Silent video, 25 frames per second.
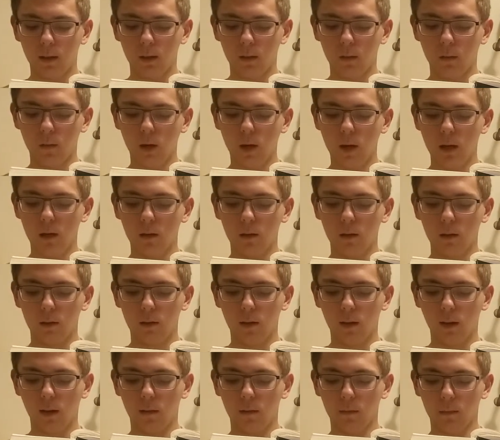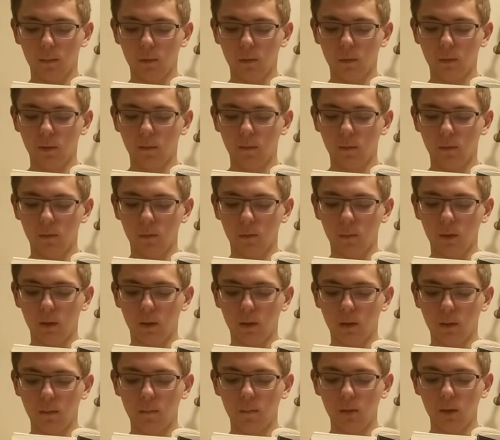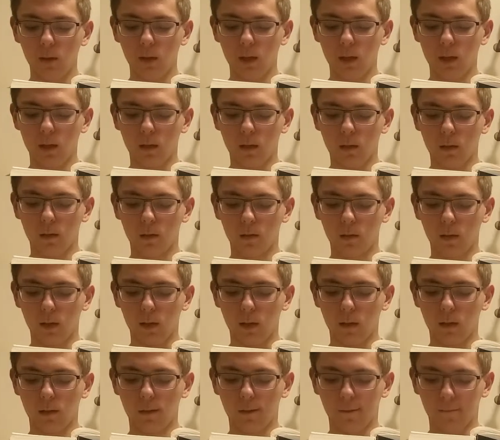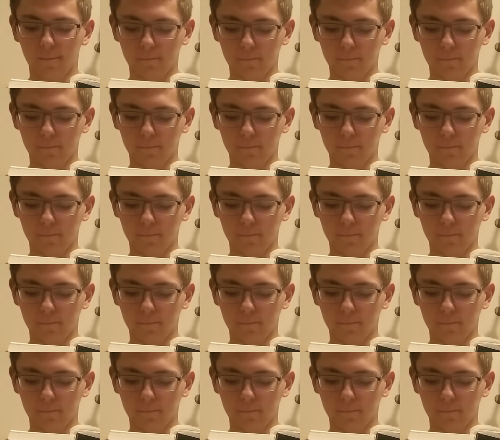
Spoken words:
The water you take from the river will become blood on the ground."